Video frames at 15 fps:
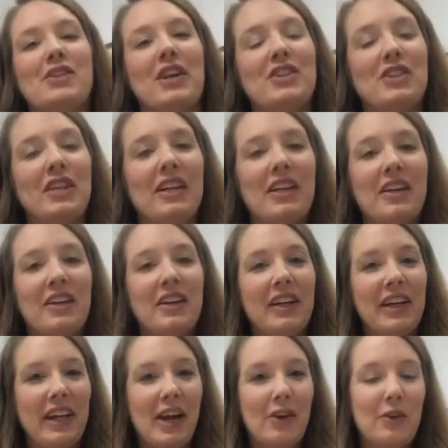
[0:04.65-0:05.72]
agent here
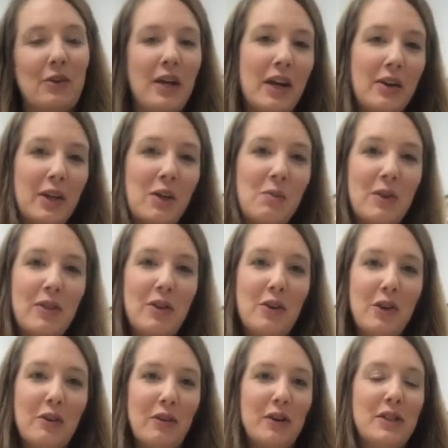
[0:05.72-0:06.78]
in Calhoun County with the
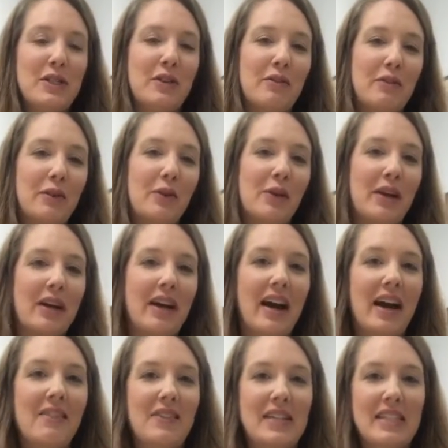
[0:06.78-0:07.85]
University of Florida
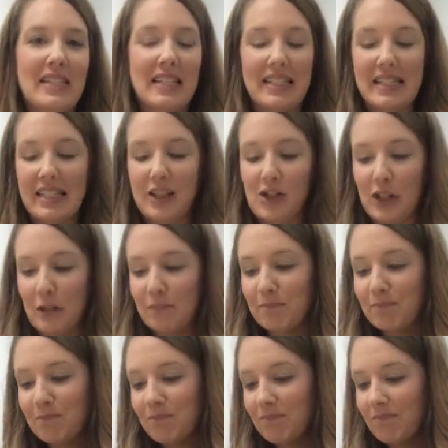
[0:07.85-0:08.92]
IFAS Extension.